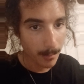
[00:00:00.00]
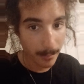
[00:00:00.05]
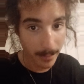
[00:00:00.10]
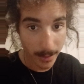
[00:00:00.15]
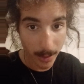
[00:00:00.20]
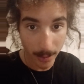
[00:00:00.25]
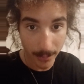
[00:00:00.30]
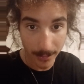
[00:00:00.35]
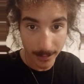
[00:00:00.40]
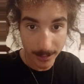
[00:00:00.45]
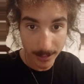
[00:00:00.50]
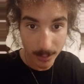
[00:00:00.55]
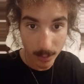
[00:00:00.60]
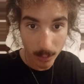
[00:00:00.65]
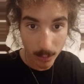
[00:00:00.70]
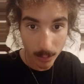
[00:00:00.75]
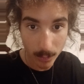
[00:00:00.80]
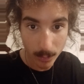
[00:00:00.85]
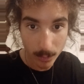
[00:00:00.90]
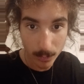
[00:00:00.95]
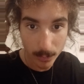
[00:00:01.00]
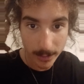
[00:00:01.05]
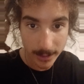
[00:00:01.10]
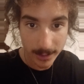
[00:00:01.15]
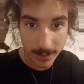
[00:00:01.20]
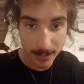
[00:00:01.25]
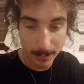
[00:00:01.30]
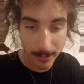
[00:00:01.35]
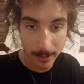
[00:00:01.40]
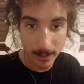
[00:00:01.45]
beyond the soul, which
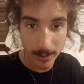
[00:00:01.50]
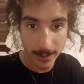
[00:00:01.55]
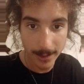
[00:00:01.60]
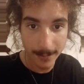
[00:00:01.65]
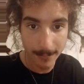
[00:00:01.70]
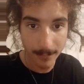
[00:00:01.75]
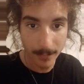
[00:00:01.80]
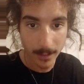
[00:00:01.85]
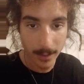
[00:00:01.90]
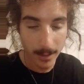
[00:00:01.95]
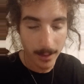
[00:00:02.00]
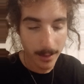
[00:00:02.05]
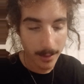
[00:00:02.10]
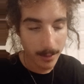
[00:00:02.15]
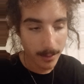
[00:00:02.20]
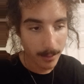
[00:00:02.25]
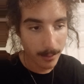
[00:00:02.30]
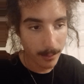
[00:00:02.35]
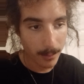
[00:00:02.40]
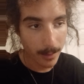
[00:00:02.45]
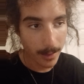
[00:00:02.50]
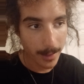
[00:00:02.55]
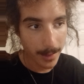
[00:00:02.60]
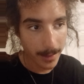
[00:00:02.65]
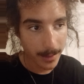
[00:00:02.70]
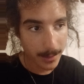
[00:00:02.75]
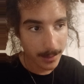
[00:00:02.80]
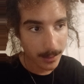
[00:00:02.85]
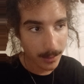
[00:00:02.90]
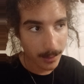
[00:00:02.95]
is spirit,
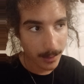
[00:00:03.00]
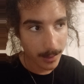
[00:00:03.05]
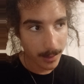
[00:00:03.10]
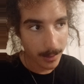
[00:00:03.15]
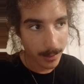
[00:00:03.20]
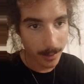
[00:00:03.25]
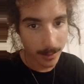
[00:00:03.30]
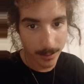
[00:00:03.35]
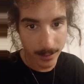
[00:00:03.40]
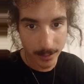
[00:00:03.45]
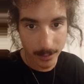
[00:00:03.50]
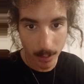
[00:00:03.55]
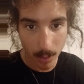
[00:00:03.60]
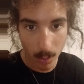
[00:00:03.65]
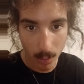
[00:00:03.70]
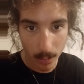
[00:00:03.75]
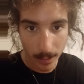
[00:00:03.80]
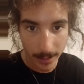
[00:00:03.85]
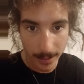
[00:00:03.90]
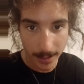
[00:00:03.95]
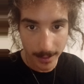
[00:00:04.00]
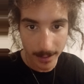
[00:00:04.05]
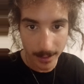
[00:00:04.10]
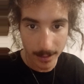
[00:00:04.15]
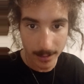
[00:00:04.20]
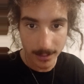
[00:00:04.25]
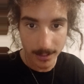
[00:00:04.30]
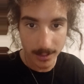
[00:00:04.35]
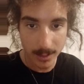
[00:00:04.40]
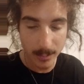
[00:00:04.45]
right? So th- there's soul, and then
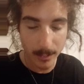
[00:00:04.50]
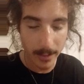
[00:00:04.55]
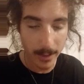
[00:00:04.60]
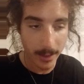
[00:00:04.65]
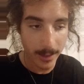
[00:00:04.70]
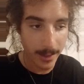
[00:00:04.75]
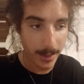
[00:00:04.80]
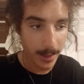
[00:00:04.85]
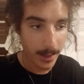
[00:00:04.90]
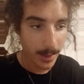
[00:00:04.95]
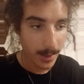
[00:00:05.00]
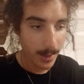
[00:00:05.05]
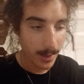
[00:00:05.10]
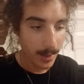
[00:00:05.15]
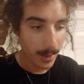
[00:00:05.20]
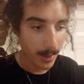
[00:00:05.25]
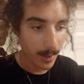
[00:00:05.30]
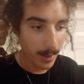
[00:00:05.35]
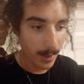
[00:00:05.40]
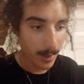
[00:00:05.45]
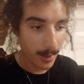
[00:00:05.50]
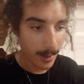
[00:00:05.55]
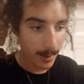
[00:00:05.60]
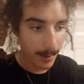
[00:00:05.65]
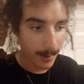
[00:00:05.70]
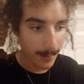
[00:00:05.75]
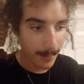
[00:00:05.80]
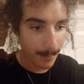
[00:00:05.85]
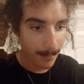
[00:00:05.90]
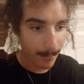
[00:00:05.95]
there's the spirit.
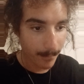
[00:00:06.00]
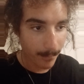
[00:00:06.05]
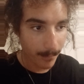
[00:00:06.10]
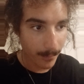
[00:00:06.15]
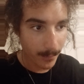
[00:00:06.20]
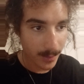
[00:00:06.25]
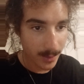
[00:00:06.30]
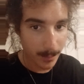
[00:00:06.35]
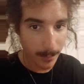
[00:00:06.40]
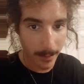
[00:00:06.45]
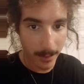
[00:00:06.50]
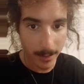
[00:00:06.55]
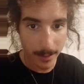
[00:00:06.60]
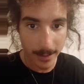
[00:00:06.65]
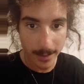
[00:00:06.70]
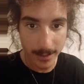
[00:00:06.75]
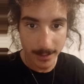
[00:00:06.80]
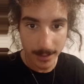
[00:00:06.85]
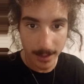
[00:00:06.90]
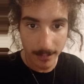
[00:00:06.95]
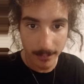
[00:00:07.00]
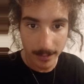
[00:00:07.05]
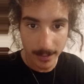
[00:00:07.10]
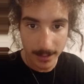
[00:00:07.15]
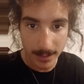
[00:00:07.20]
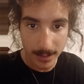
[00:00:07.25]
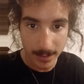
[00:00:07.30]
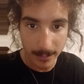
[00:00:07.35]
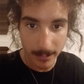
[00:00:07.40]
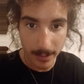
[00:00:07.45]
Um, spirit is
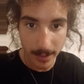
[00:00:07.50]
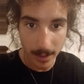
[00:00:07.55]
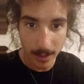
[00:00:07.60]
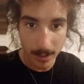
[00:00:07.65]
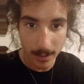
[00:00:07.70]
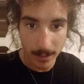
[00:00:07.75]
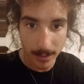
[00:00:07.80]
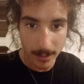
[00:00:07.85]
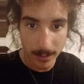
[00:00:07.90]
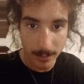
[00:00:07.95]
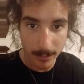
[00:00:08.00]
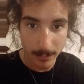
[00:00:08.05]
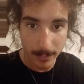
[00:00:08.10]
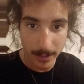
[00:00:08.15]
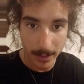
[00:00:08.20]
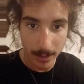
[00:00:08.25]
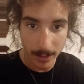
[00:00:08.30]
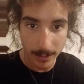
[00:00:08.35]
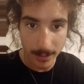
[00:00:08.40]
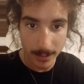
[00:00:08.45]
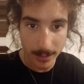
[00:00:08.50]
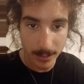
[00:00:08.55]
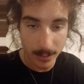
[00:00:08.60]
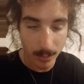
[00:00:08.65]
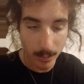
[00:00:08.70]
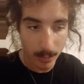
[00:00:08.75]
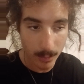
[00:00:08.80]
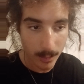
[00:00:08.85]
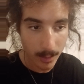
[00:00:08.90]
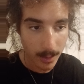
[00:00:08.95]
obviously beyond beyond the
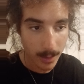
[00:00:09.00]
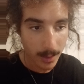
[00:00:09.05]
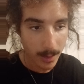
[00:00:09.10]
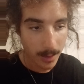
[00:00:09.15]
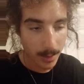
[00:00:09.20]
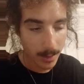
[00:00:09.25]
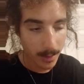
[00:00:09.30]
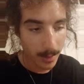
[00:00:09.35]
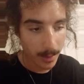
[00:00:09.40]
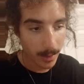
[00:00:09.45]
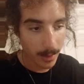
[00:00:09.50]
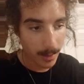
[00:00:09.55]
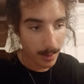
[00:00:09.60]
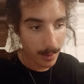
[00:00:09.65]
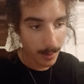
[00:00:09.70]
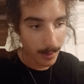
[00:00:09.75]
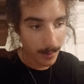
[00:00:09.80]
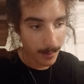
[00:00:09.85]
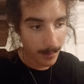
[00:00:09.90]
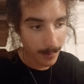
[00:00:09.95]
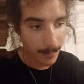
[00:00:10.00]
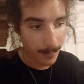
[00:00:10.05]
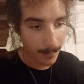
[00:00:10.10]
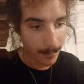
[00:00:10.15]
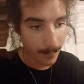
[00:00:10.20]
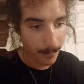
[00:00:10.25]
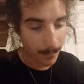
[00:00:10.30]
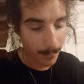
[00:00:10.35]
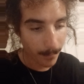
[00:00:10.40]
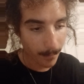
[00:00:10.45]
soul, uh,
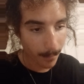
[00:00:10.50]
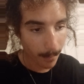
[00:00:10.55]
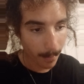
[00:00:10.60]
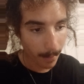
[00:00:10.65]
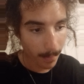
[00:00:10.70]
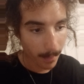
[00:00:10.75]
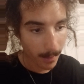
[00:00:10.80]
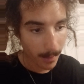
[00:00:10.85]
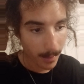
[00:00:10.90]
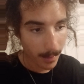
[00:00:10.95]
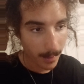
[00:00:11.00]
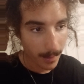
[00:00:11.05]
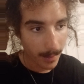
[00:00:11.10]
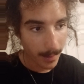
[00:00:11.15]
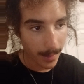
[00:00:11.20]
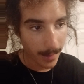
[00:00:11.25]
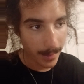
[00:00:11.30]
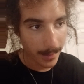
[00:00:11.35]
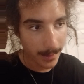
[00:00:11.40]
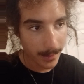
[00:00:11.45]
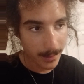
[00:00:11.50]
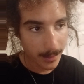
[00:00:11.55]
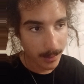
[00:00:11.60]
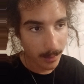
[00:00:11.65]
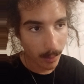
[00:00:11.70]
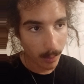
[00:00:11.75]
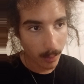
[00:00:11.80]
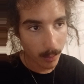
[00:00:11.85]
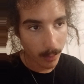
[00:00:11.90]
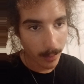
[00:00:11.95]
and the
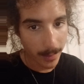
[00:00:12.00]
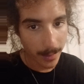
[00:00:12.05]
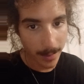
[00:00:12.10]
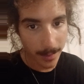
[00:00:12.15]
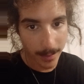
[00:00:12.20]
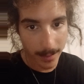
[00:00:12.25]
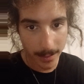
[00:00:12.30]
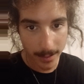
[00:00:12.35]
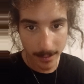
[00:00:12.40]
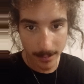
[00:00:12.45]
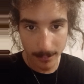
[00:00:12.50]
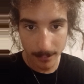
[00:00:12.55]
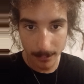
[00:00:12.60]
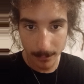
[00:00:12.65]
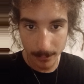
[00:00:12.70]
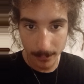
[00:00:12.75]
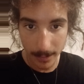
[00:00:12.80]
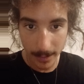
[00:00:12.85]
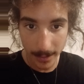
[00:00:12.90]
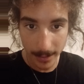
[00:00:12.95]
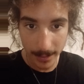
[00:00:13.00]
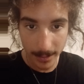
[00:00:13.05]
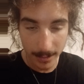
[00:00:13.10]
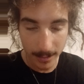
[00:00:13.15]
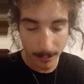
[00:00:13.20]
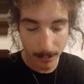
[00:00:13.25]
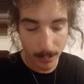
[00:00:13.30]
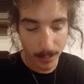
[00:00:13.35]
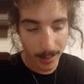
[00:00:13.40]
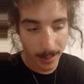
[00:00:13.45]
soul it
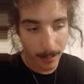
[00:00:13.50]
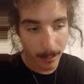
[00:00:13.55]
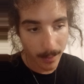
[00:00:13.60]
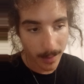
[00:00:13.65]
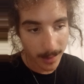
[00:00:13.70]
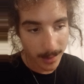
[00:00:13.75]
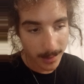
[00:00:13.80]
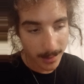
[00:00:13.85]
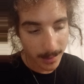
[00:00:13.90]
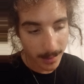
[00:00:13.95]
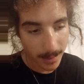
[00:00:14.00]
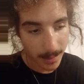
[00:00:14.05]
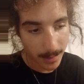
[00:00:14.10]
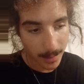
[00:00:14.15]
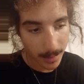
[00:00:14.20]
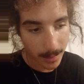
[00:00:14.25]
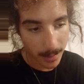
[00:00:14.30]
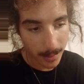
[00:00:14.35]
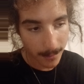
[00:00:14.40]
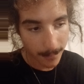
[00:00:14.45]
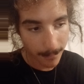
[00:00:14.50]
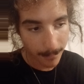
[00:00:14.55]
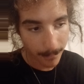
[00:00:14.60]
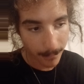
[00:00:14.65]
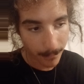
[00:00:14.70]
it pretty much uh,